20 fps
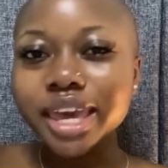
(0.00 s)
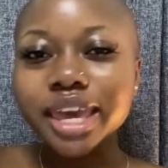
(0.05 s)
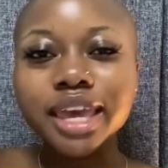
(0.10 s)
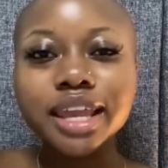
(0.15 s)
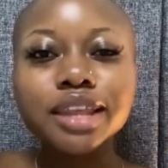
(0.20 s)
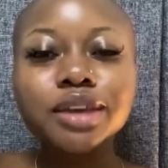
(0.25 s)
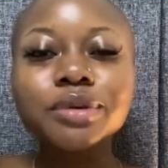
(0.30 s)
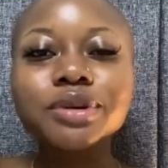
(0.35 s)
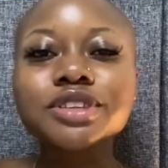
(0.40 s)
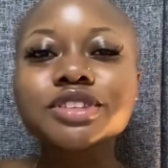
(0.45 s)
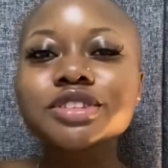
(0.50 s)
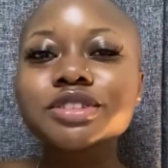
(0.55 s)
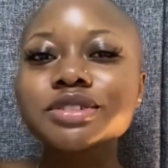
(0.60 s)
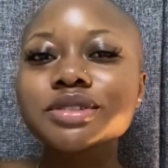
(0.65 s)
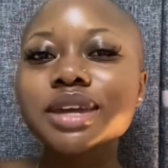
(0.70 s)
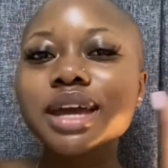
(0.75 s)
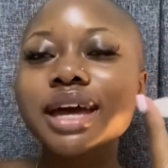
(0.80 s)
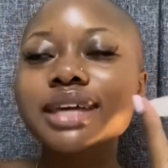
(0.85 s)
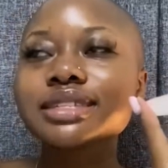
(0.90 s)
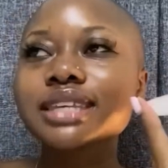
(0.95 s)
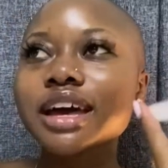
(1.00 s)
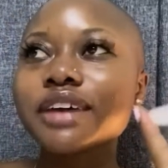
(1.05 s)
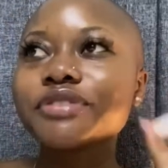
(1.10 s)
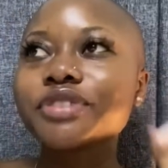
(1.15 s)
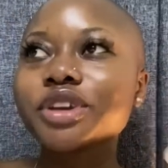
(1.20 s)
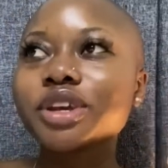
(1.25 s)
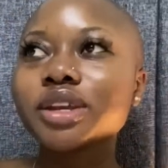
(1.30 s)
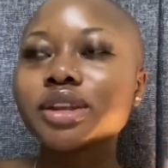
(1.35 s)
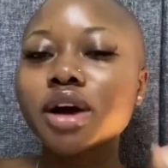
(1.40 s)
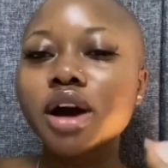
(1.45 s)
Any questions you guys have,
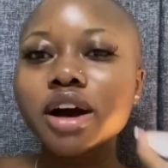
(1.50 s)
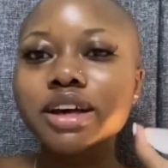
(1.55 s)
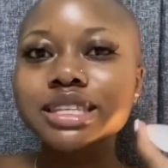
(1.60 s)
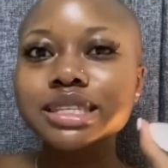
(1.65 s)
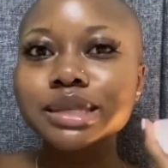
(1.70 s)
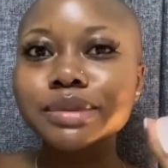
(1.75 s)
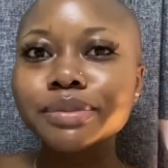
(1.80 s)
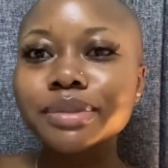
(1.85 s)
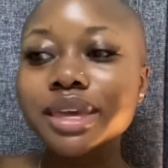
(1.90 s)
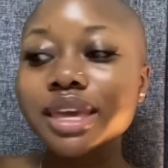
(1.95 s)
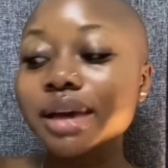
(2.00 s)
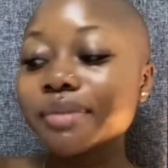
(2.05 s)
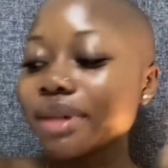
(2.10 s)
you can ask me.